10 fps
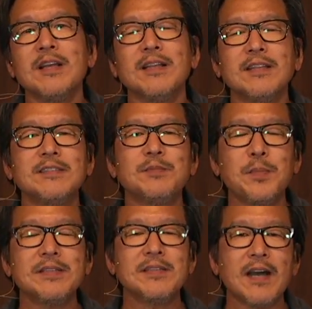Let's
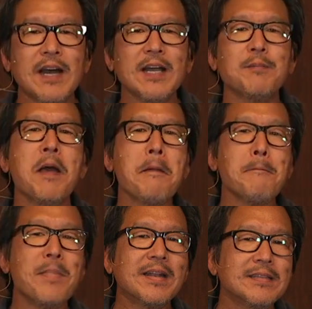spend time
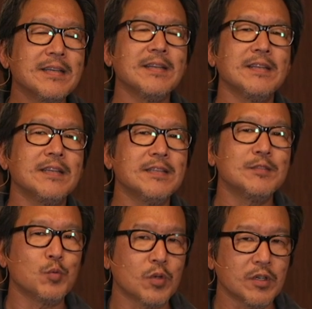meditating
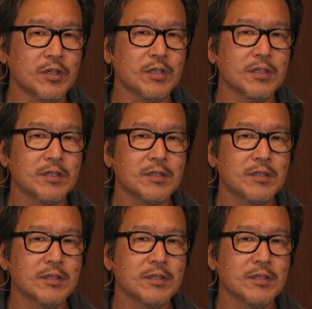His Word.